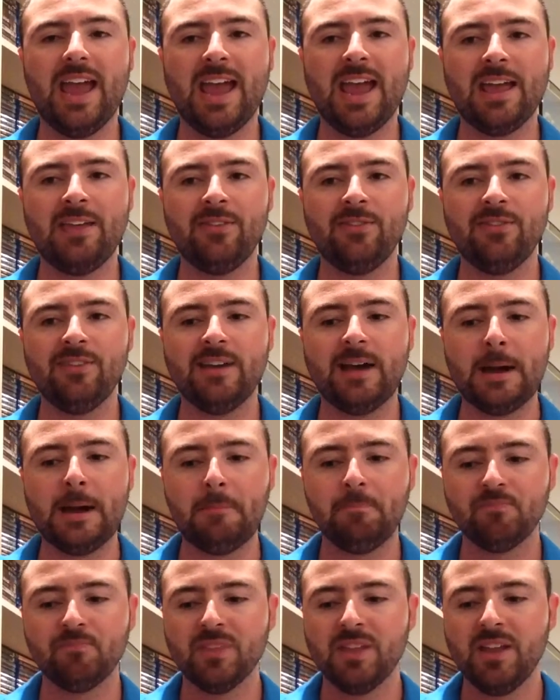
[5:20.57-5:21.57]

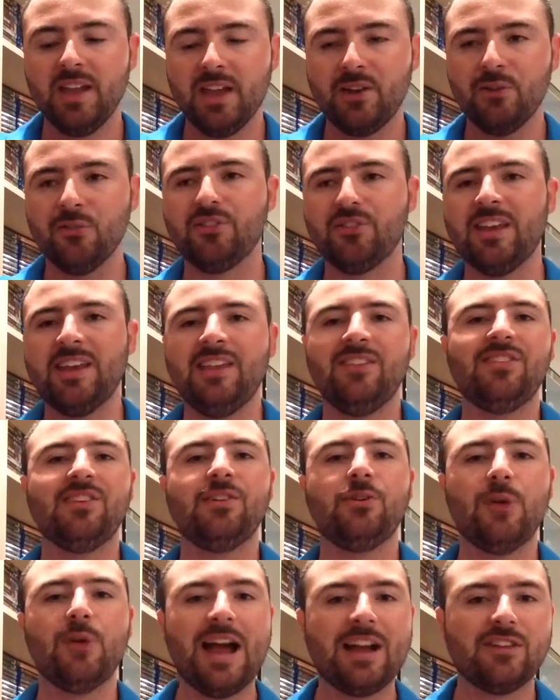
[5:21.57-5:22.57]
And also his
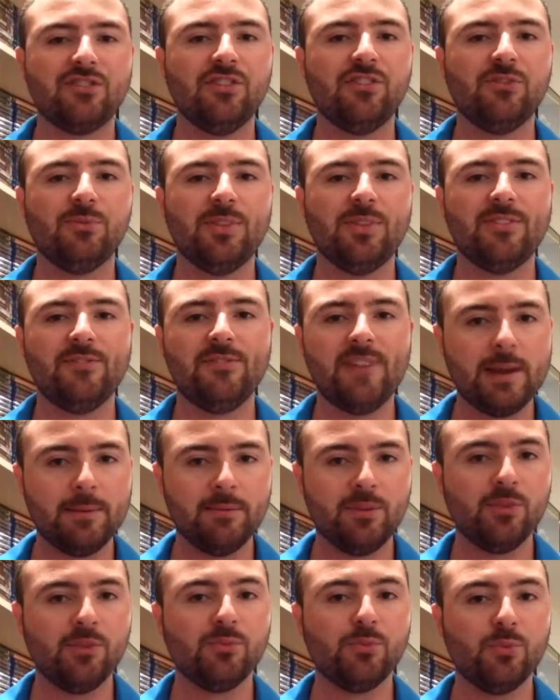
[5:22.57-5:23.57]
interactions with the
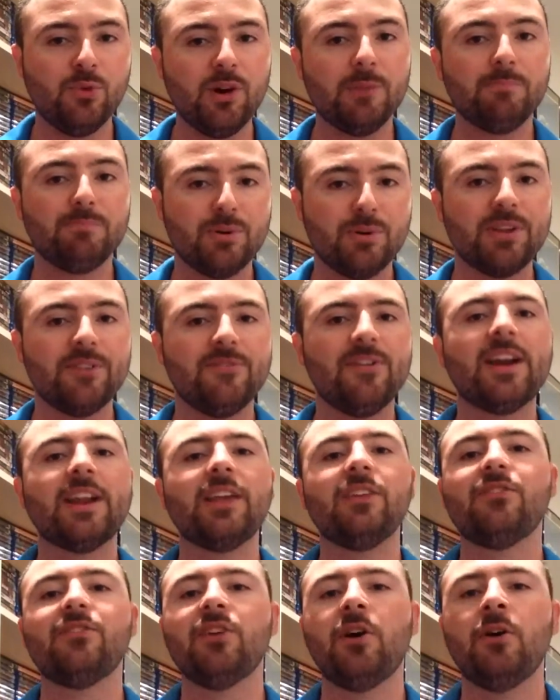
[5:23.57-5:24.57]
families work pretty
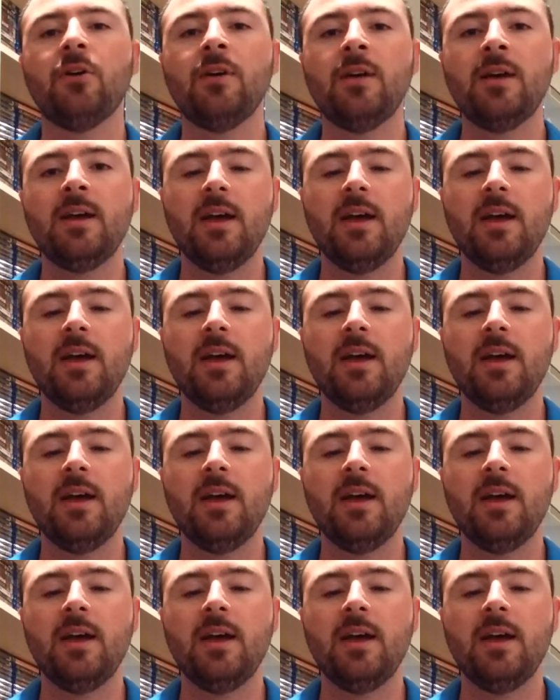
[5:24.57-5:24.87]
funny. So,